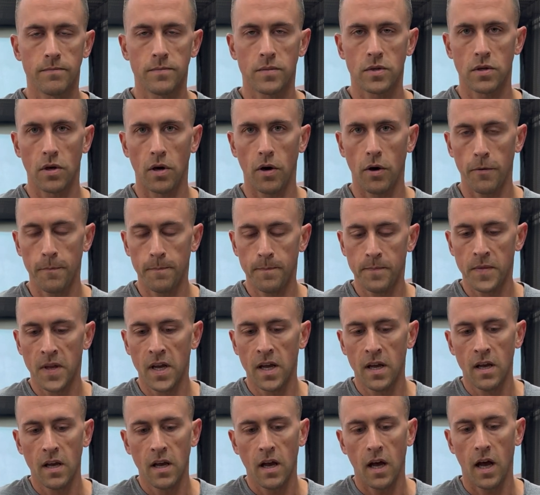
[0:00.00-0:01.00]
So
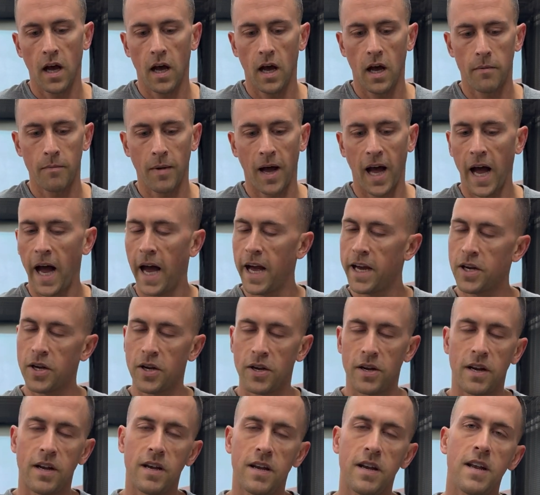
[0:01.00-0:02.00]
um, I
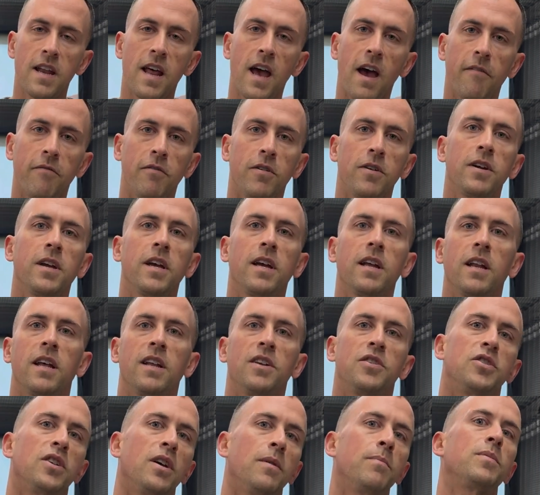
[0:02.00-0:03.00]
could never get a
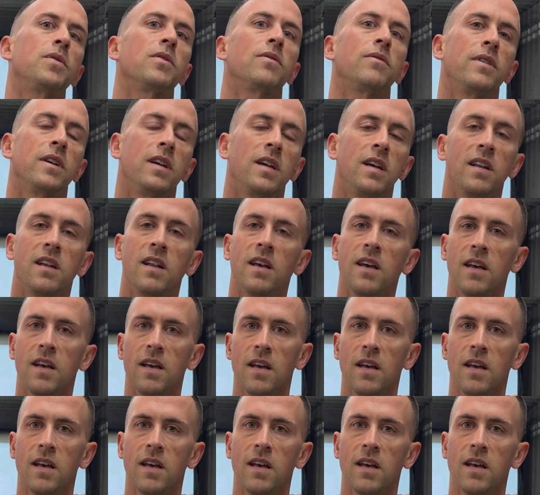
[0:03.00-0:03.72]
chip to read,